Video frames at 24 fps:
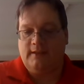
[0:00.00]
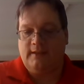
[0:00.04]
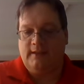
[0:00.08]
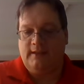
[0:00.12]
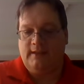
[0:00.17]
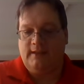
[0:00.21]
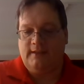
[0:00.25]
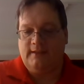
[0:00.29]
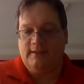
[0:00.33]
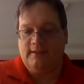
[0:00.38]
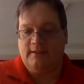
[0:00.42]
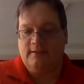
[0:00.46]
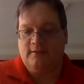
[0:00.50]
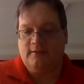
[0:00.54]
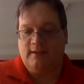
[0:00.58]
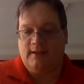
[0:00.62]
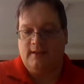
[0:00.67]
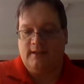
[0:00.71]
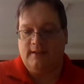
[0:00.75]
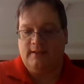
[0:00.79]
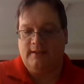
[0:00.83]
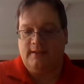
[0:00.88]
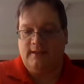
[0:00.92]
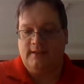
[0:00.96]
an
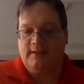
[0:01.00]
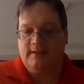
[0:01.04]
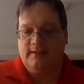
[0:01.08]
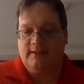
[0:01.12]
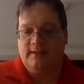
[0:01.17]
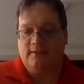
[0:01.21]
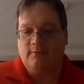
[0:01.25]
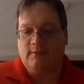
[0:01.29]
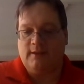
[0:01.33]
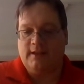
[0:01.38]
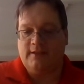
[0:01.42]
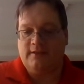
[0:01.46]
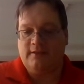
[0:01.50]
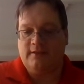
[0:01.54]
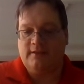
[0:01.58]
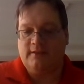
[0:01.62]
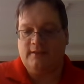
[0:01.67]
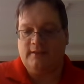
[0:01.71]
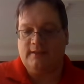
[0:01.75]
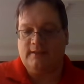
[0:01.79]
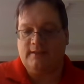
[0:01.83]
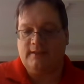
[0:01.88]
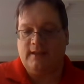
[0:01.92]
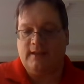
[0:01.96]
easy
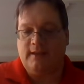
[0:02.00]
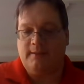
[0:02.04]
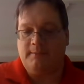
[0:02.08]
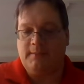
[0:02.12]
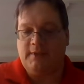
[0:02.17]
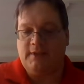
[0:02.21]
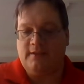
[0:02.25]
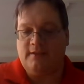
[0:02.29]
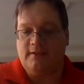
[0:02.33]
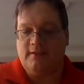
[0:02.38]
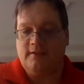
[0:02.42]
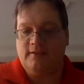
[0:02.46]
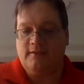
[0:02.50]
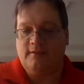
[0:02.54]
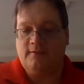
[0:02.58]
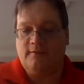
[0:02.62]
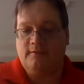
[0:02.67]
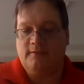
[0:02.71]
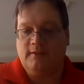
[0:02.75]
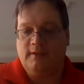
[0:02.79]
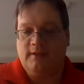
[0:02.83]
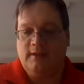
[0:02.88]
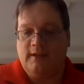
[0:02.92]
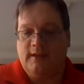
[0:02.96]
question assignment
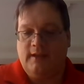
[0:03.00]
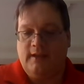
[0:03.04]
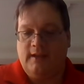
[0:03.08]
due.